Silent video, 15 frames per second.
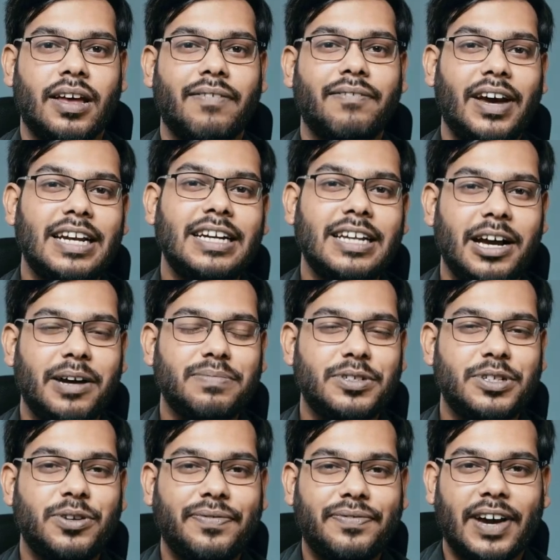When it
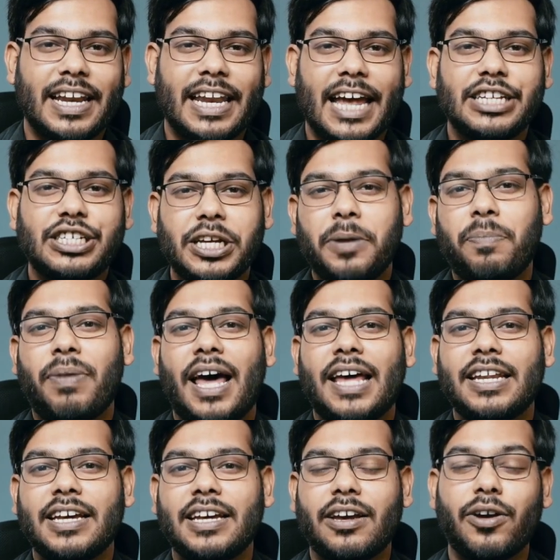comes to financial
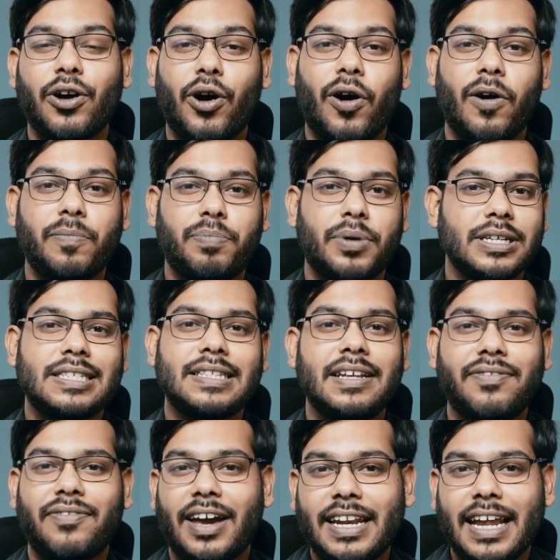planning or
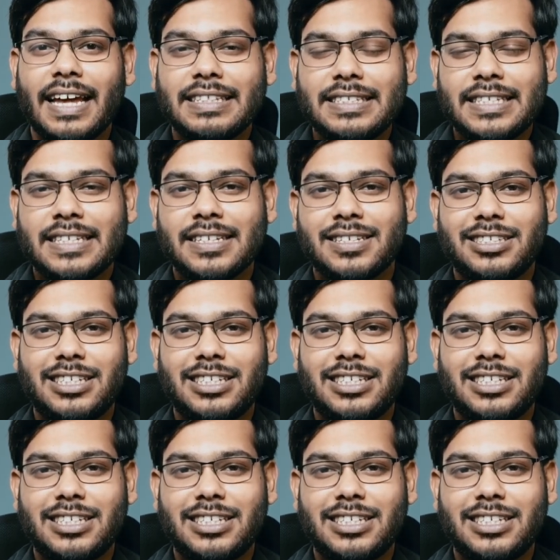personal finance,